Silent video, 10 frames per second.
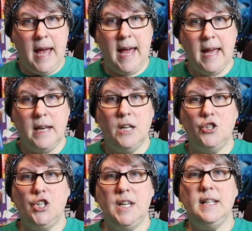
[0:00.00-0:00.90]
And
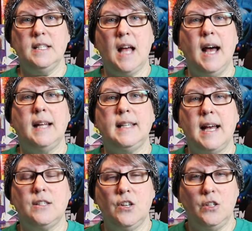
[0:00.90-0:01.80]
she decides
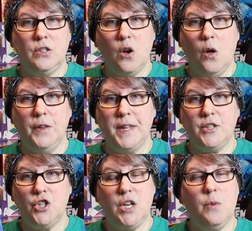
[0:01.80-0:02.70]
as an adult that
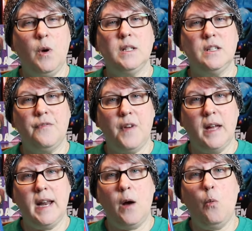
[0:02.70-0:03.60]
she wants to
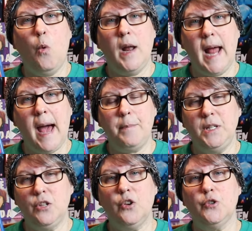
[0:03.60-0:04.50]
find out what happened
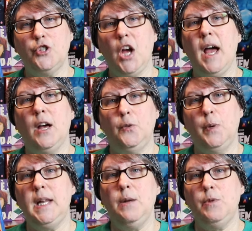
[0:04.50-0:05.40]
to her child
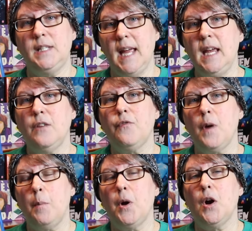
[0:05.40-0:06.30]
when he was taken
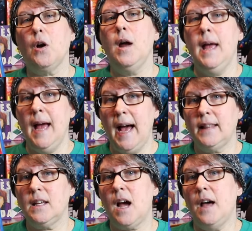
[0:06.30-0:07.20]
from her
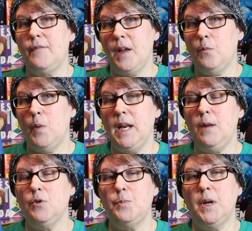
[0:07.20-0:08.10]
at the convent and when he
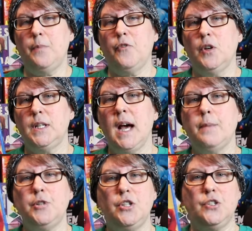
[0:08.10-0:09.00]
was put up for
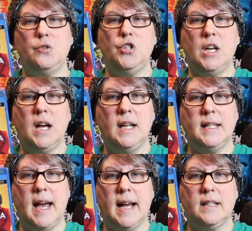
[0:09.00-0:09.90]
adoption. So she
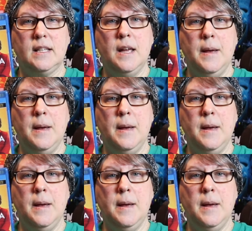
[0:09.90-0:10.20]
contacts